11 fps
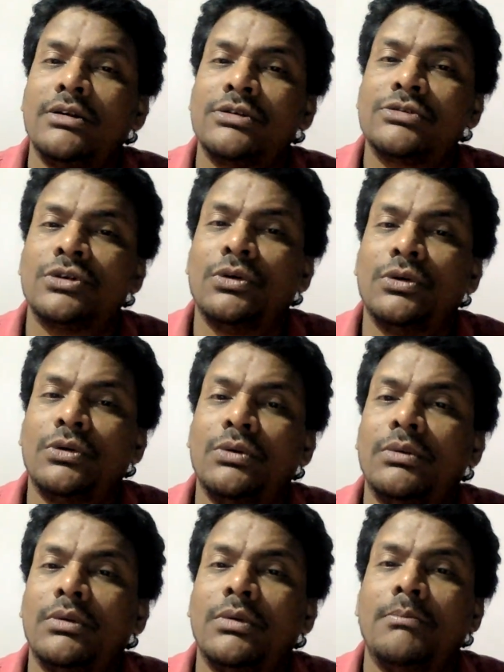So,
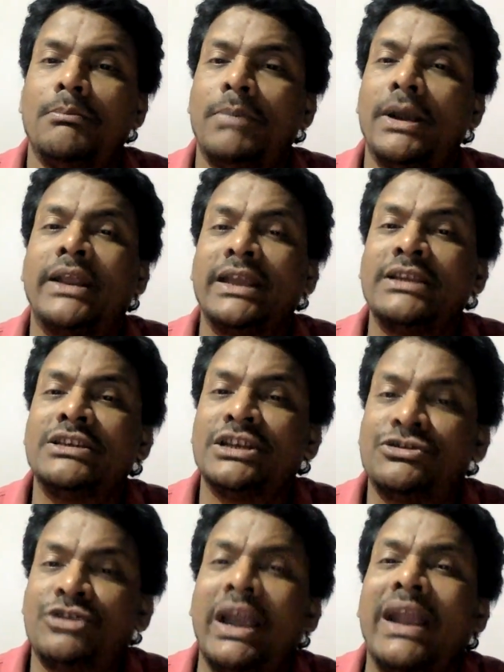but his
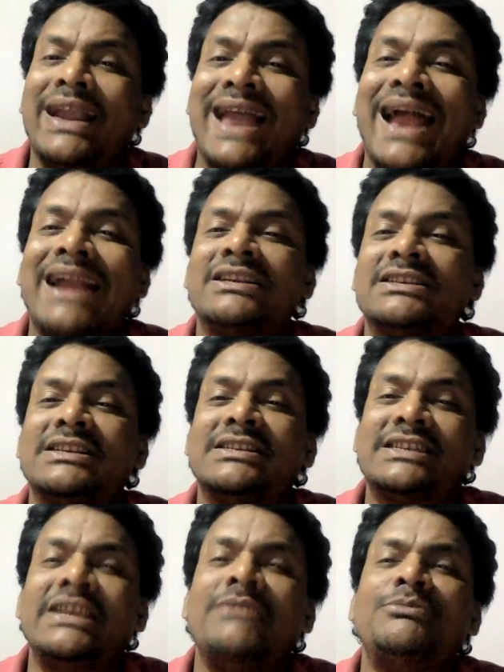trained hands
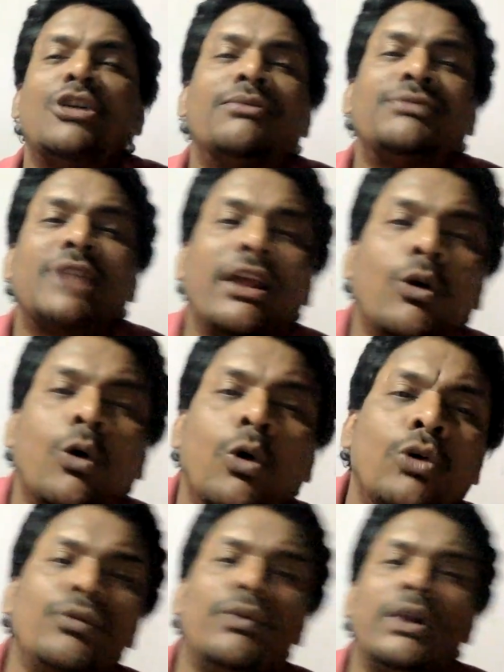seemed of their
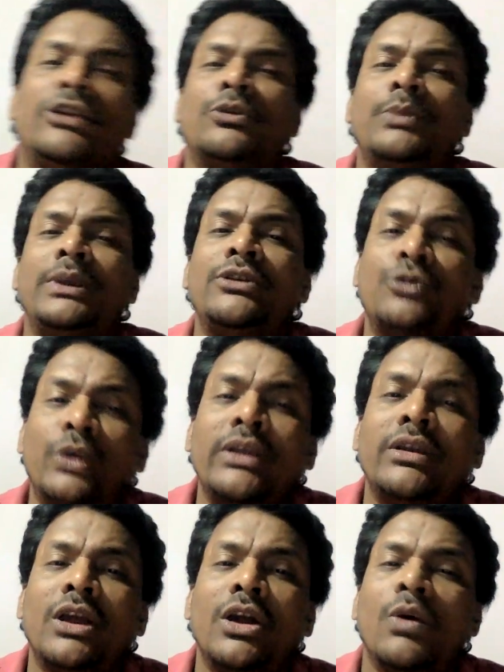own will to be
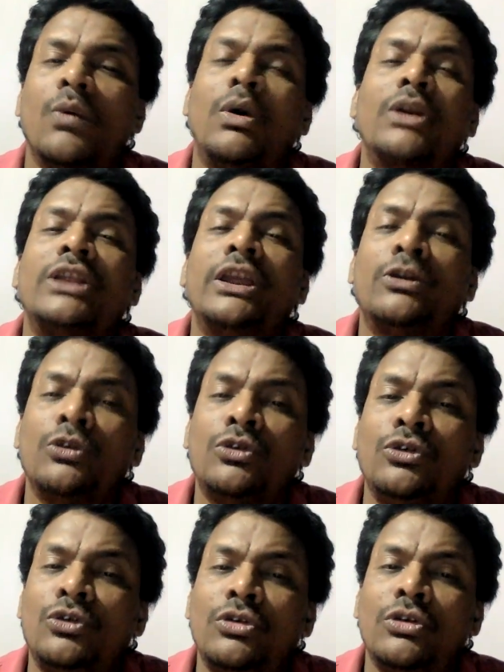doing what they could,
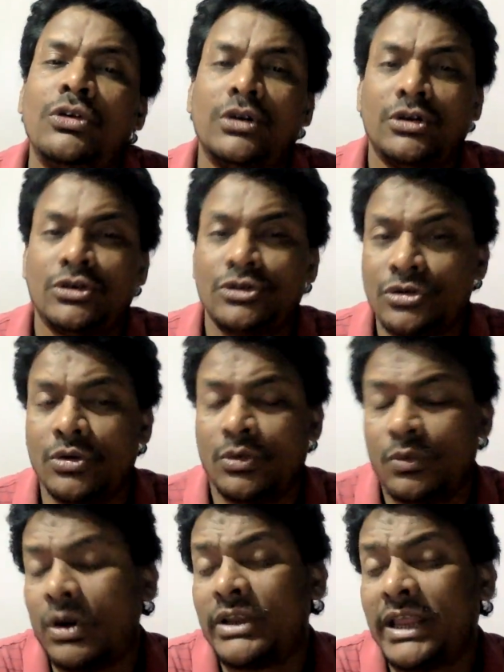
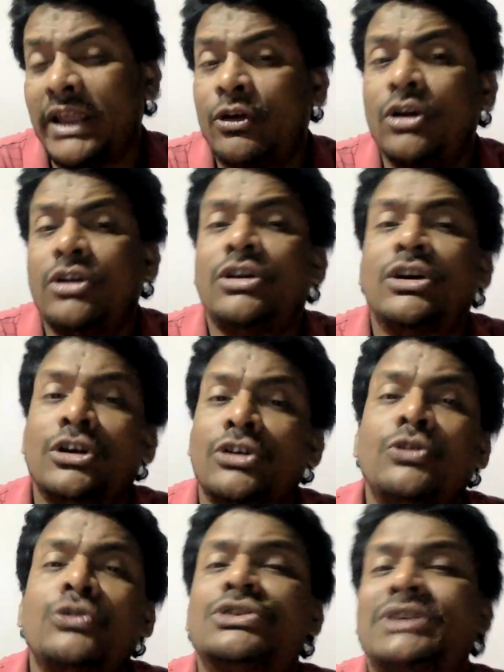what they could
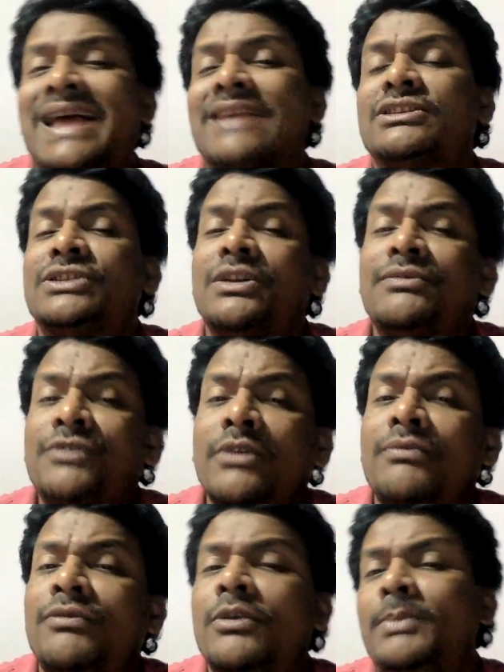to stanch the
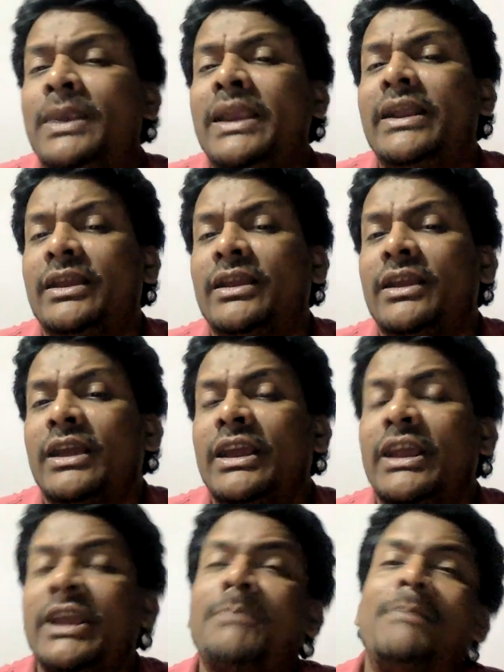fearful bleeding.
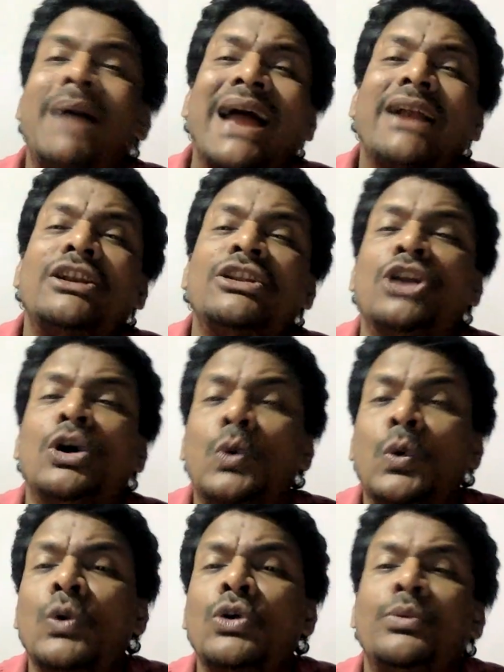He packed the
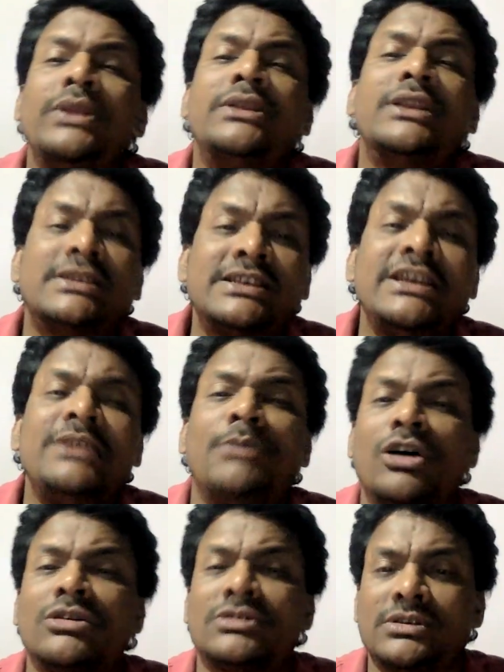wound with the sea
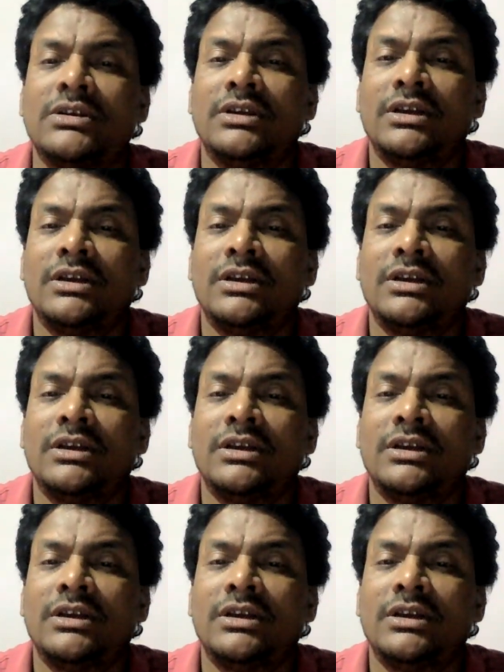moss.